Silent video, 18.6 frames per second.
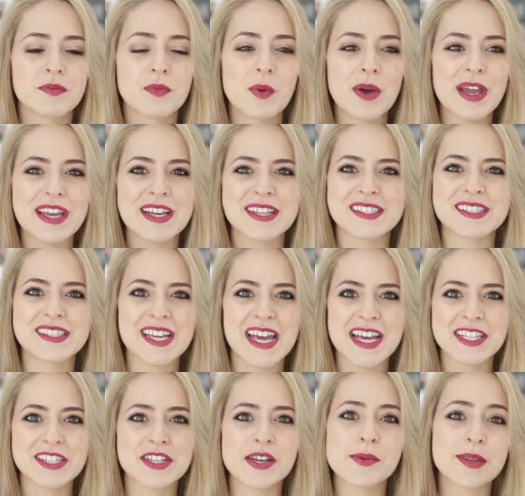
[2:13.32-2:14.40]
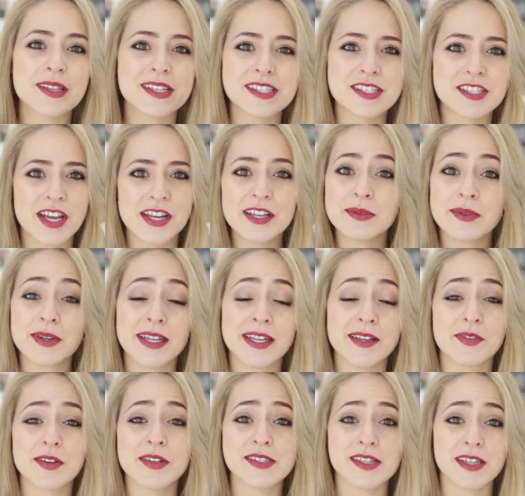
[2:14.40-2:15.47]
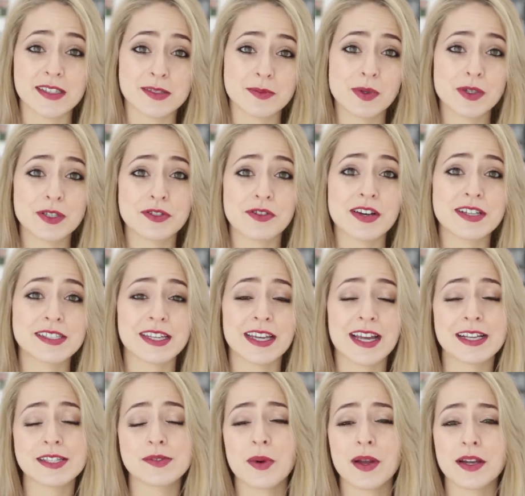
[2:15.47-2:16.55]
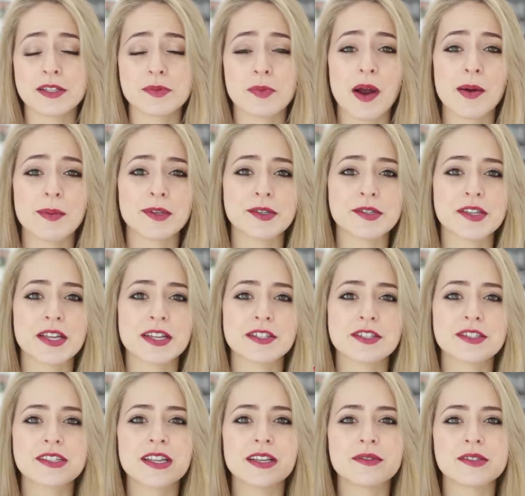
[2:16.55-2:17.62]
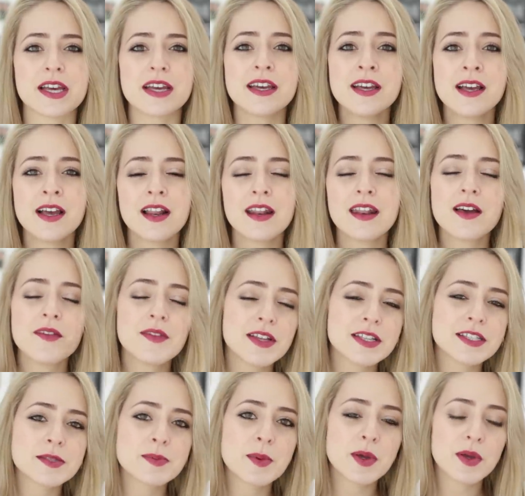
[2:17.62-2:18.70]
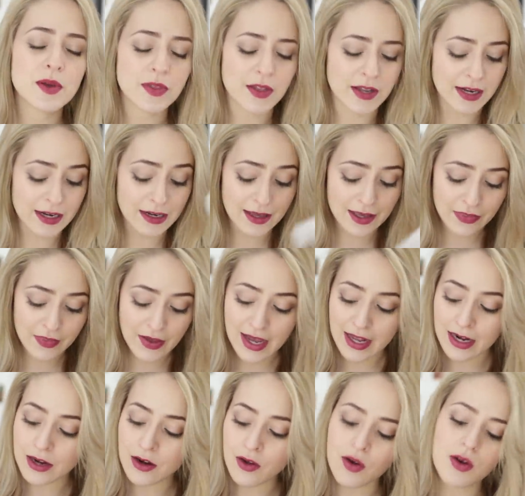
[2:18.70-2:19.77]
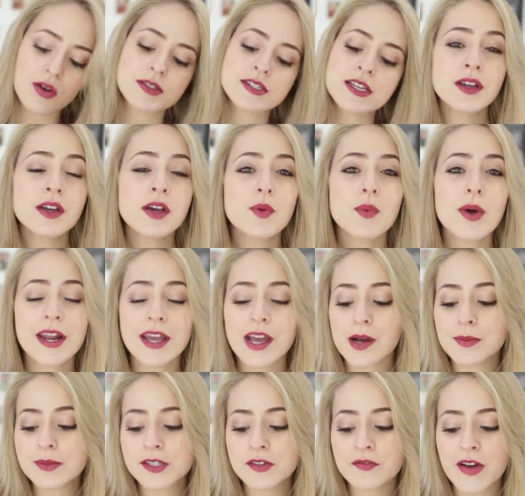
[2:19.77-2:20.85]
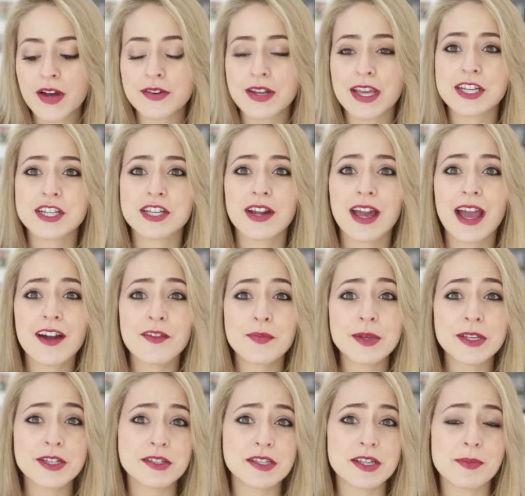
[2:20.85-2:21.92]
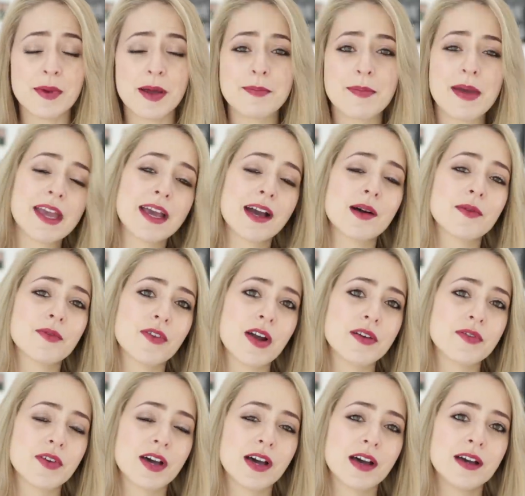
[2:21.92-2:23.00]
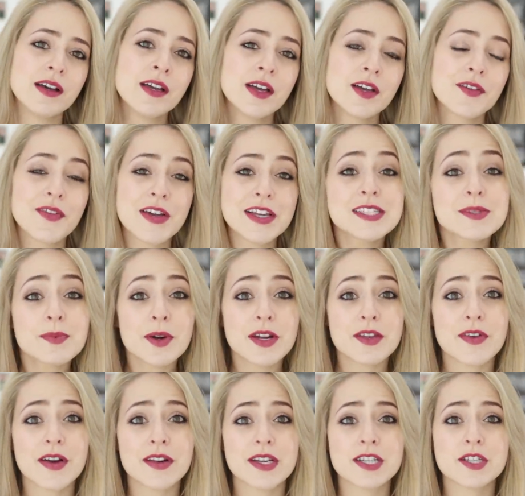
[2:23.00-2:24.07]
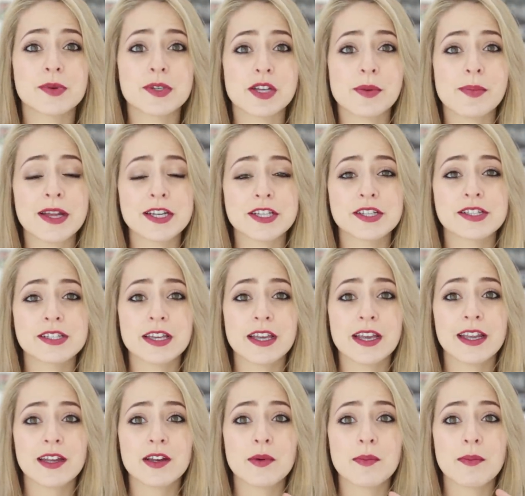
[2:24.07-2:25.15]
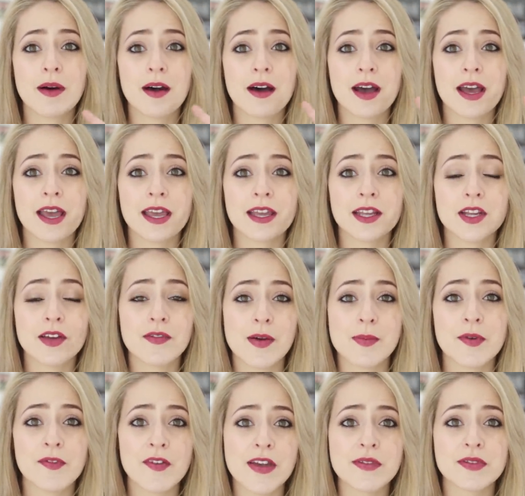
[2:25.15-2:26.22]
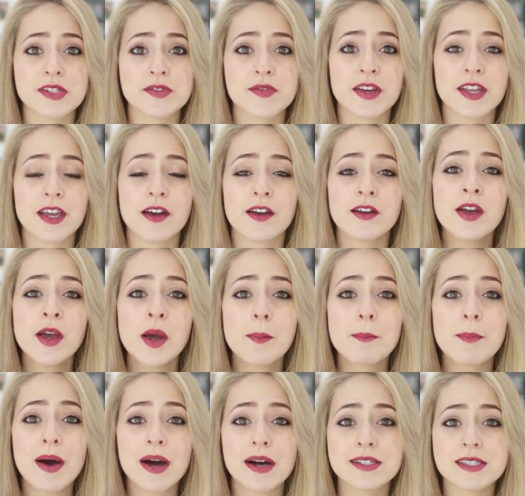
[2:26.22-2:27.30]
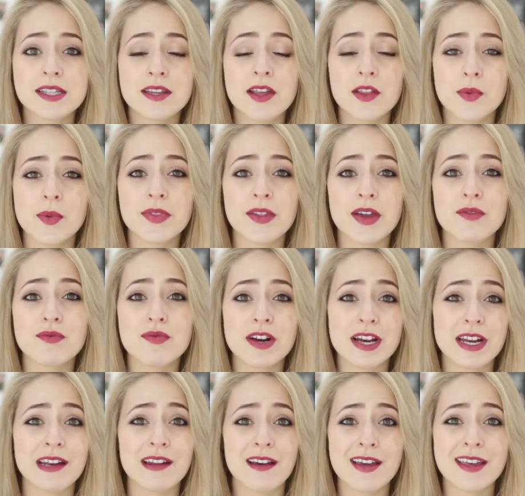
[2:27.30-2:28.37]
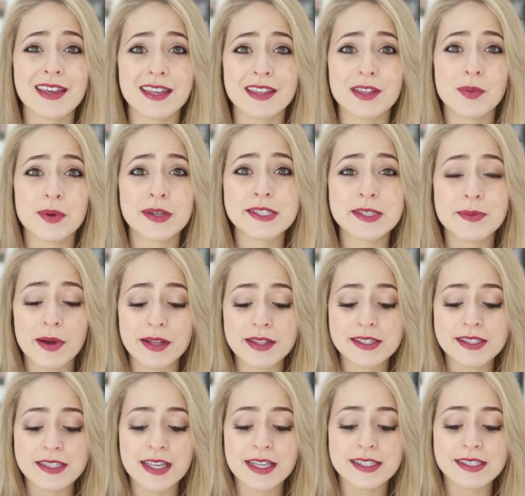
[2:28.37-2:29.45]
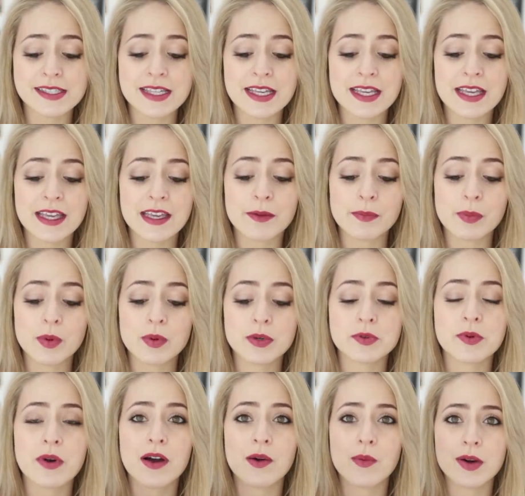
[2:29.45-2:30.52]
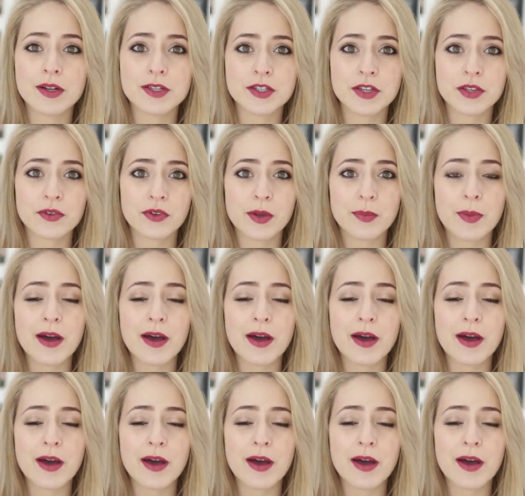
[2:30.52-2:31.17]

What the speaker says: weird texture, but this genuinely feels like it's moisturising as well as priming your skin. It just leaves it lovely and smooth, and I like that a lot. When it comes to foundation, I have been using my Makeup Forever Face and Body Foundation, which I mentioned in my November Favourites video, but another one that I really like in the winter months is the Bourjois 123